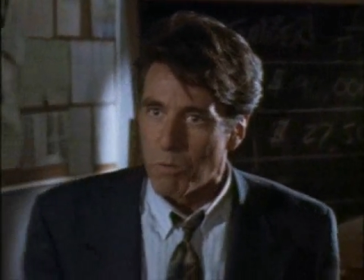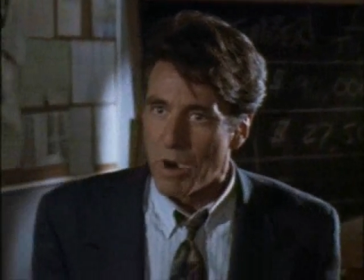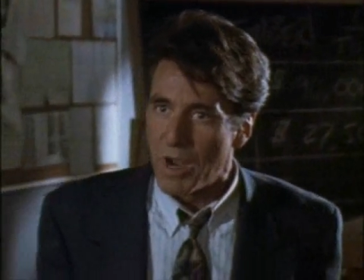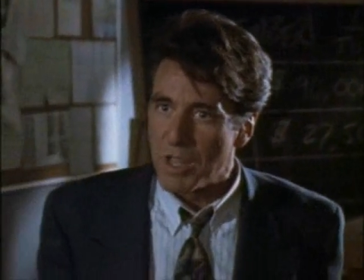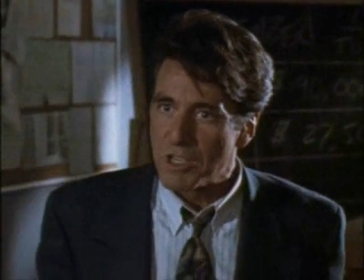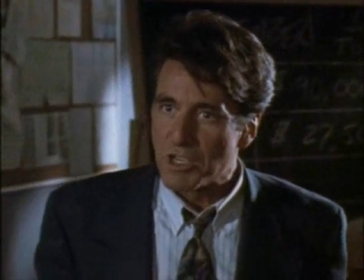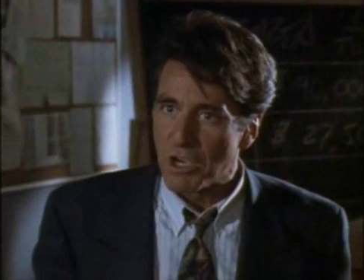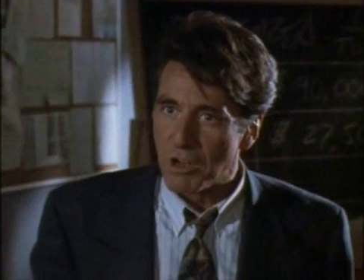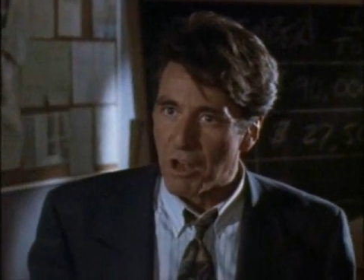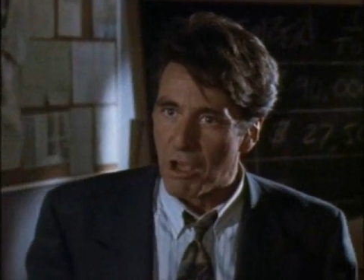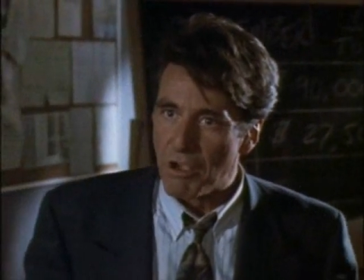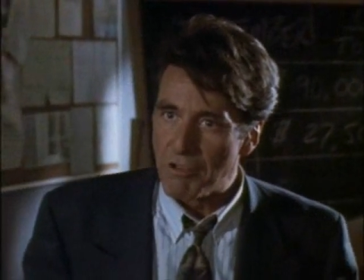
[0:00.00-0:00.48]

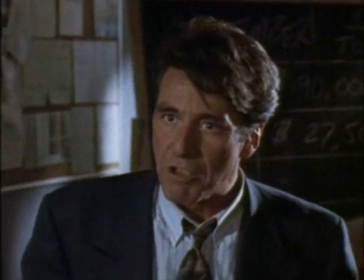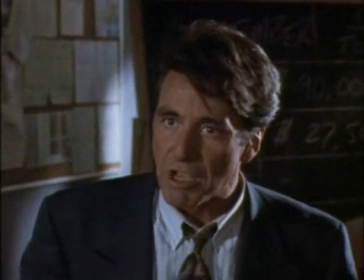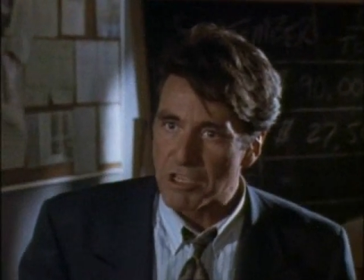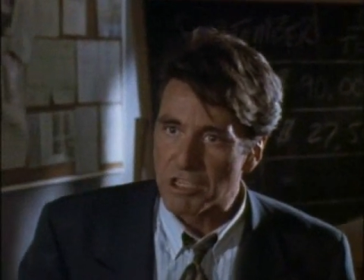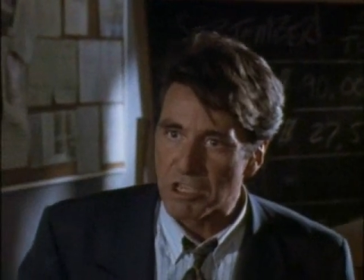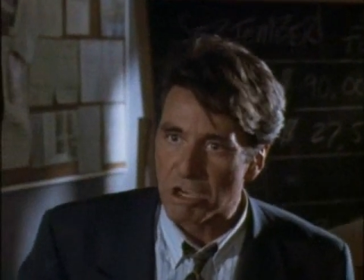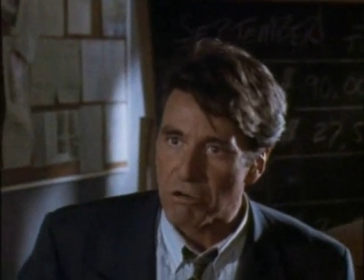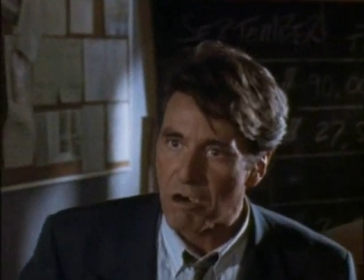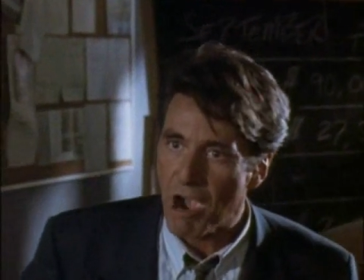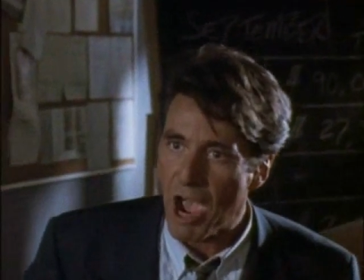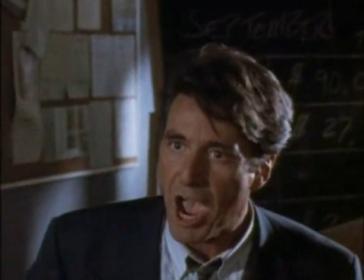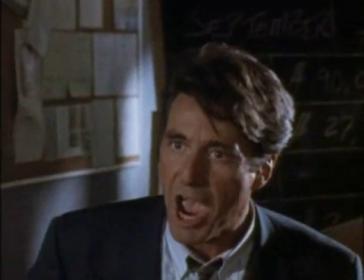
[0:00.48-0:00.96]
Where did you learn
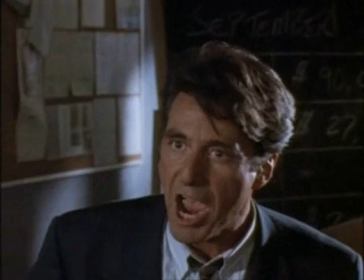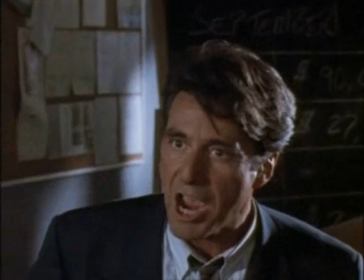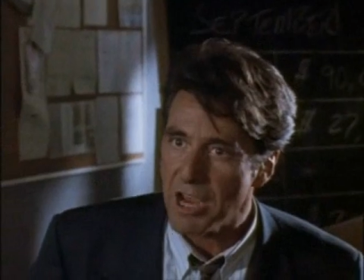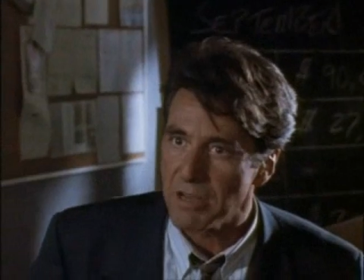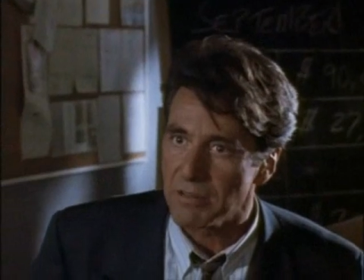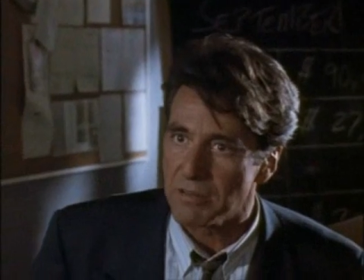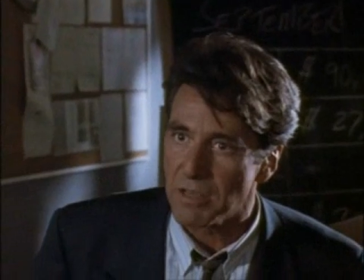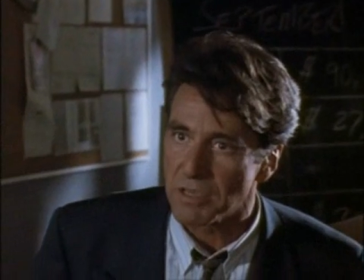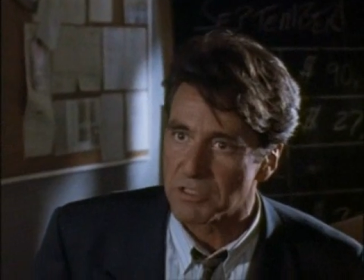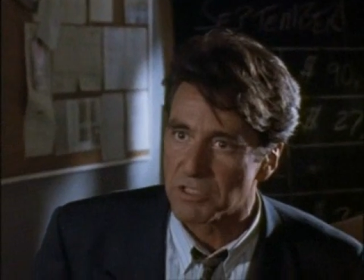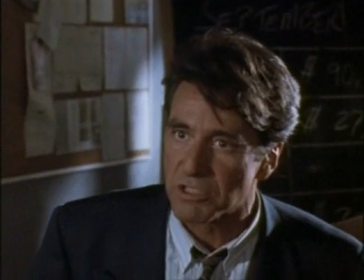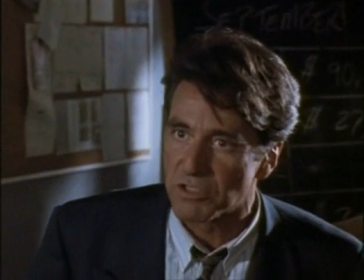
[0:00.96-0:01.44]
your
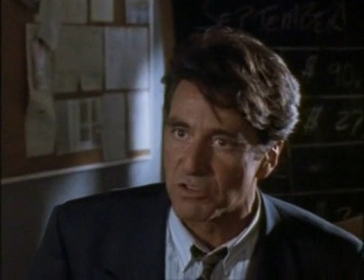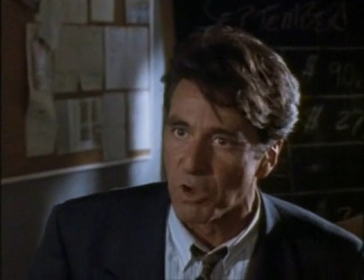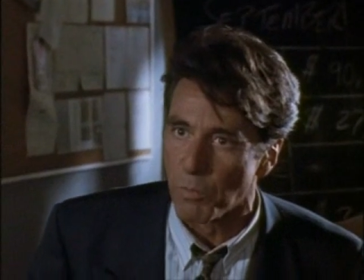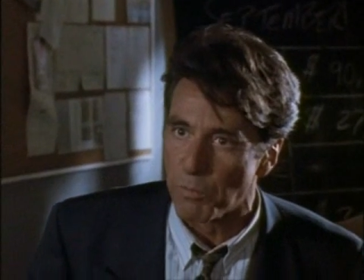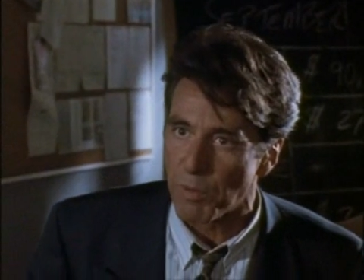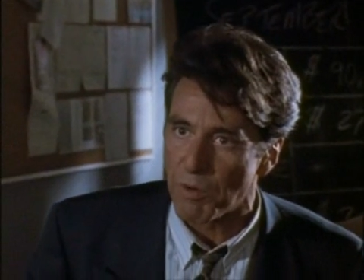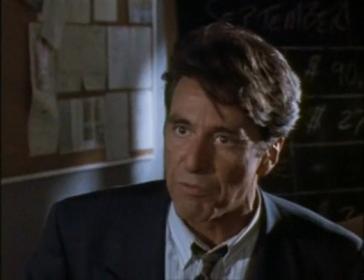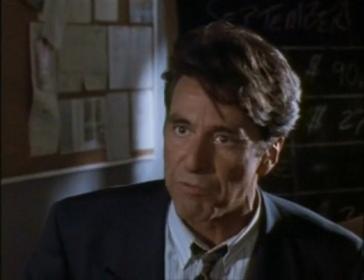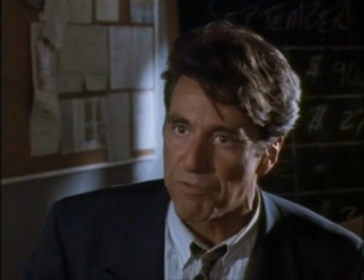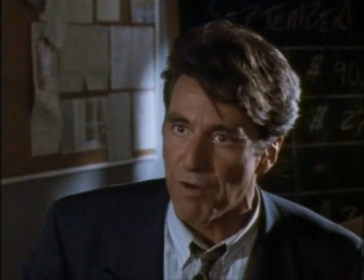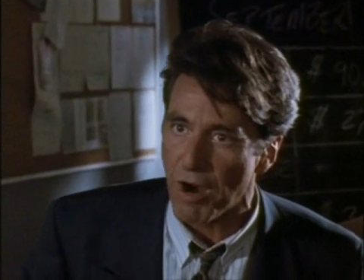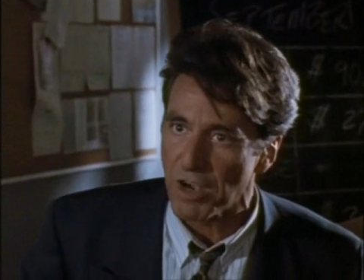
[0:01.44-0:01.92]
trade, you
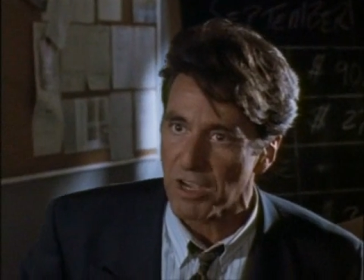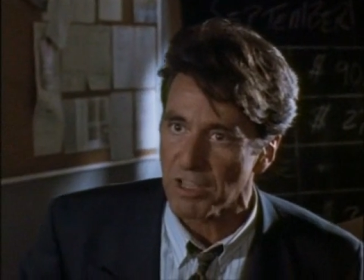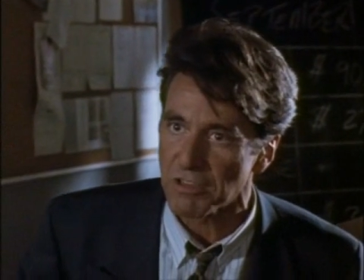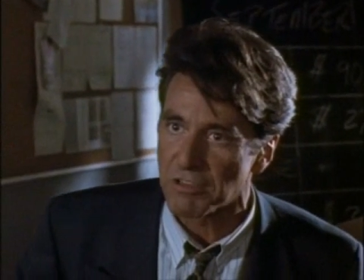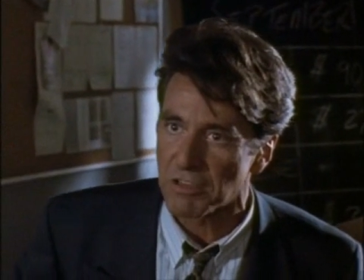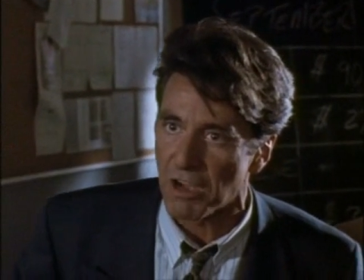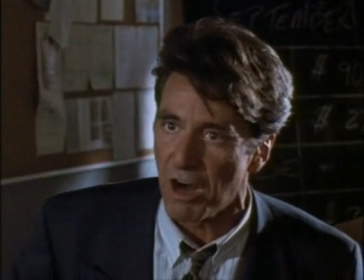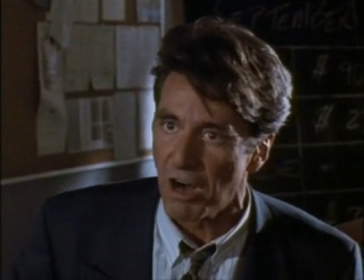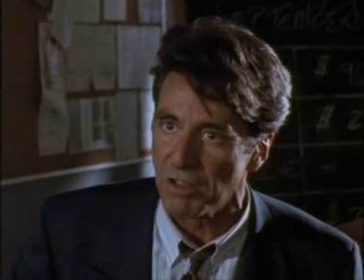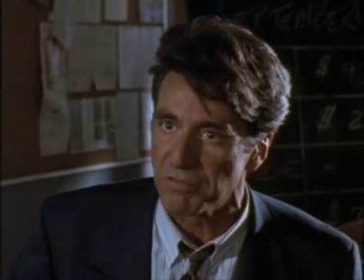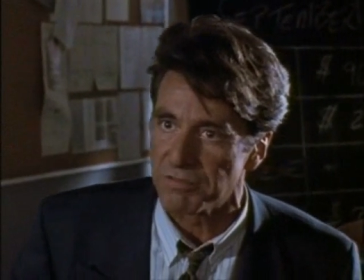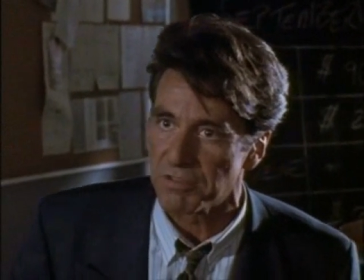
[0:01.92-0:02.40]
stupid
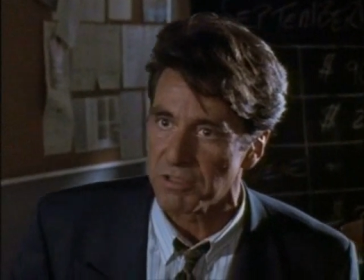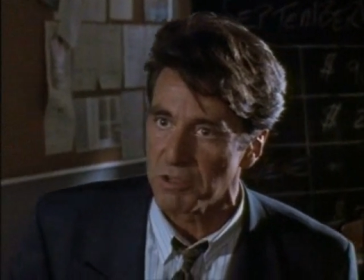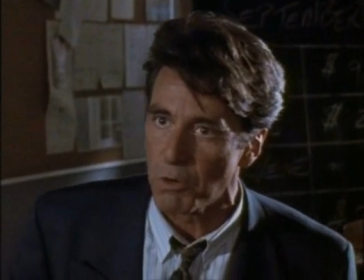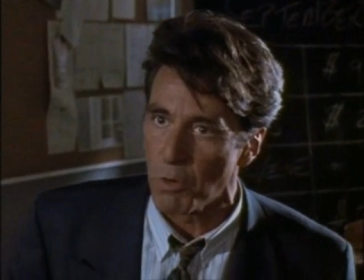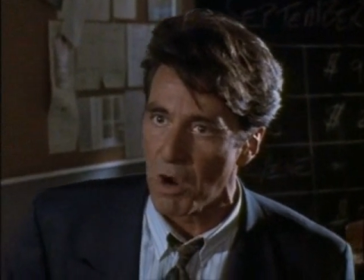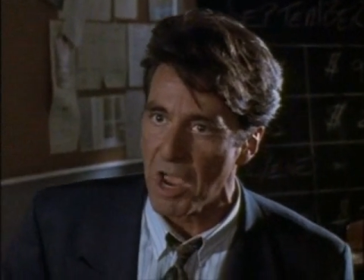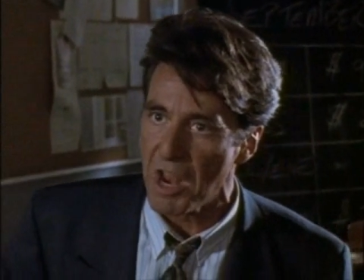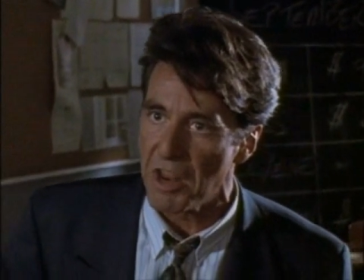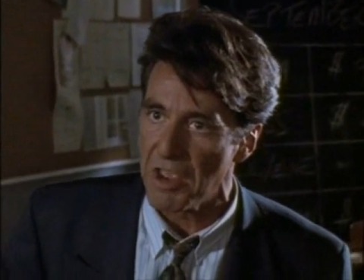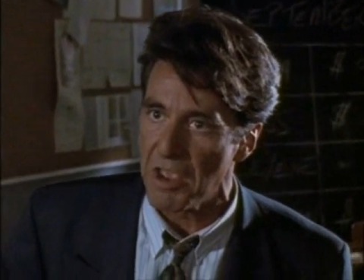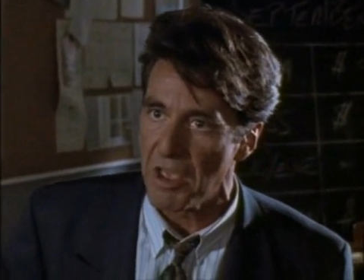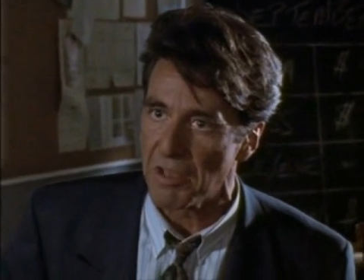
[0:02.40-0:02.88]
fucking
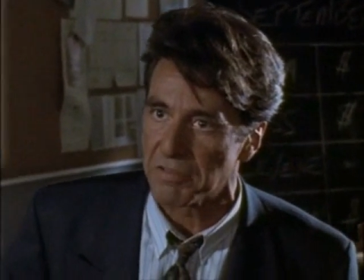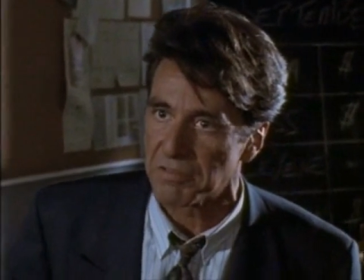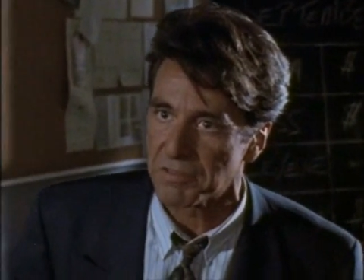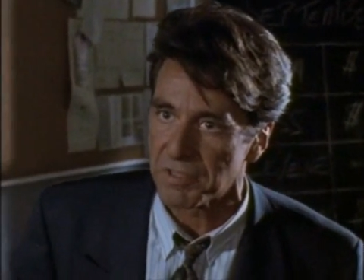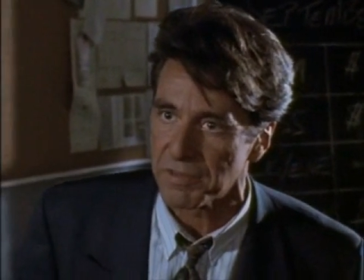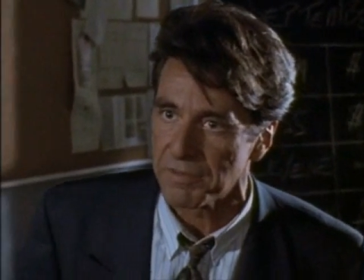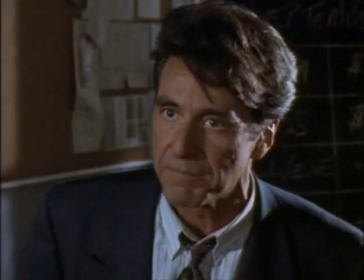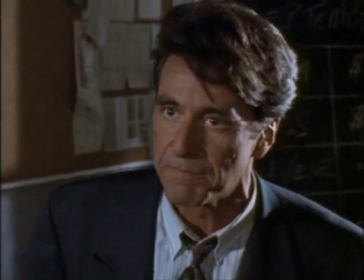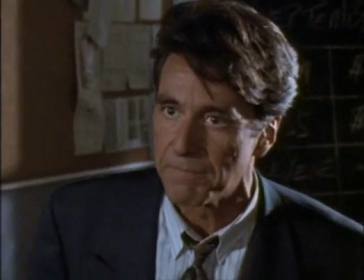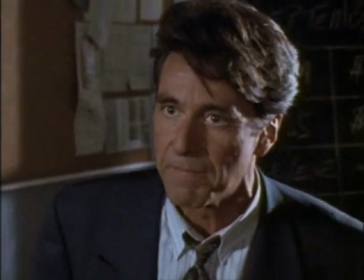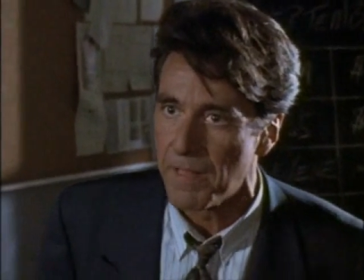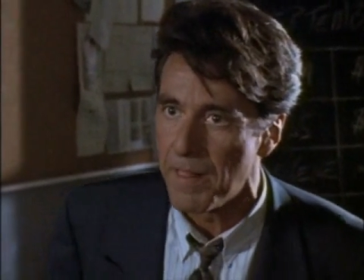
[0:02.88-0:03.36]
cunt, you
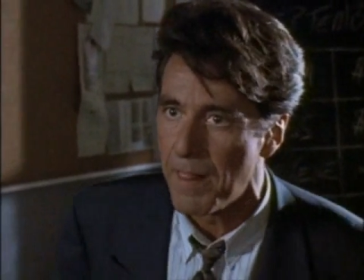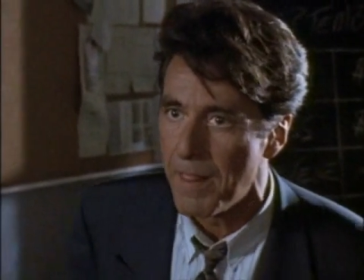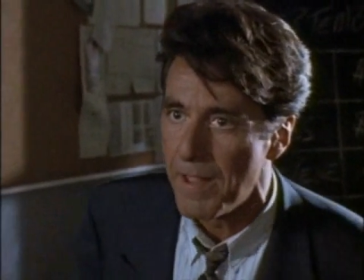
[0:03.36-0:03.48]
idiot?